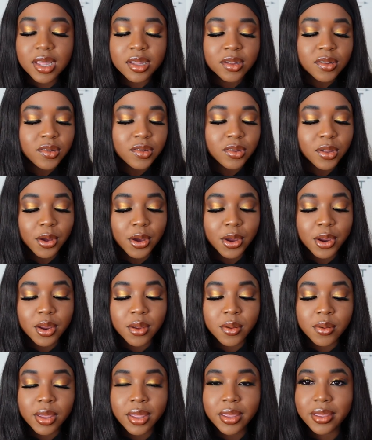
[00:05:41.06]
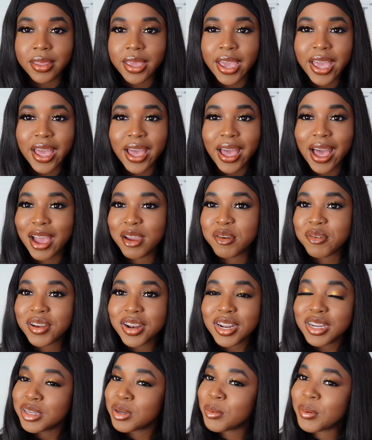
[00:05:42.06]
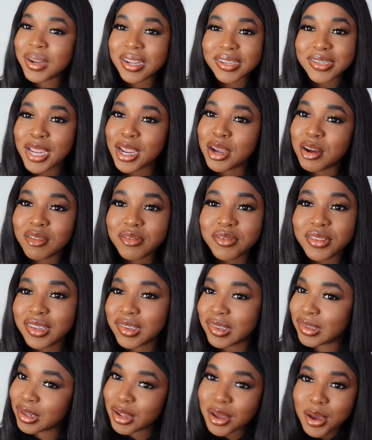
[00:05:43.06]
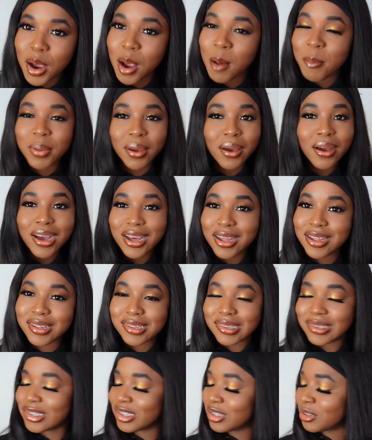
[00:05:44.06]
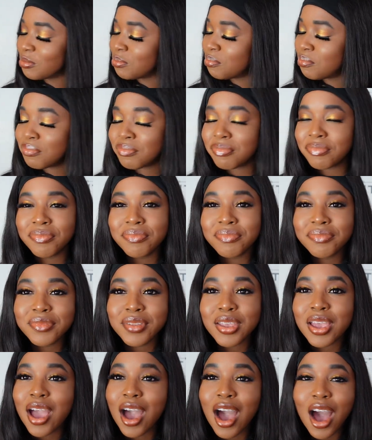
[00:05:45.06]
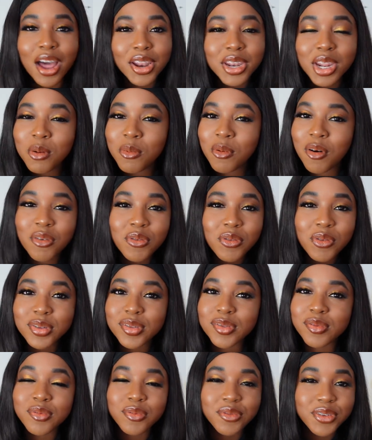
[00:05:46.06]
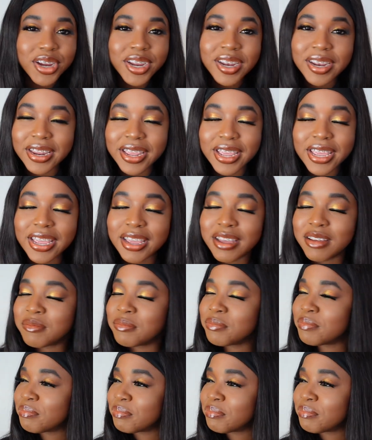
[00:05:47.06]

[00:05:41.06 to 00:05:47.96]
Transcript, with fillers: So yeah, I really don't want to take off this look because Honey Waffles really...